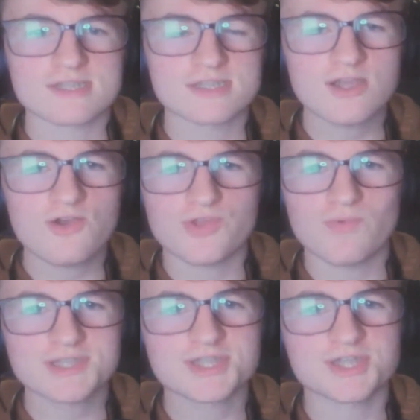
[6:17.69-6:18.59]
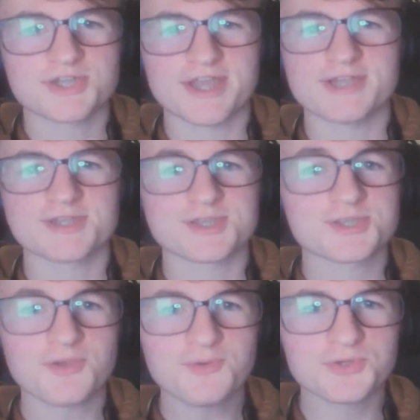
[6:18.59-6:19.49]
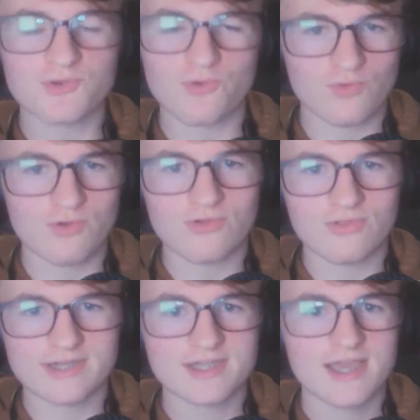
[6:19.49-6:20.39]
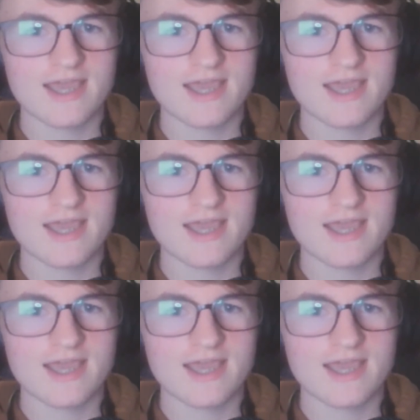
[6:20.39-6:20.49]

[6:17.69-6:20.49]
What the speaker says: No, he wants to change his social role and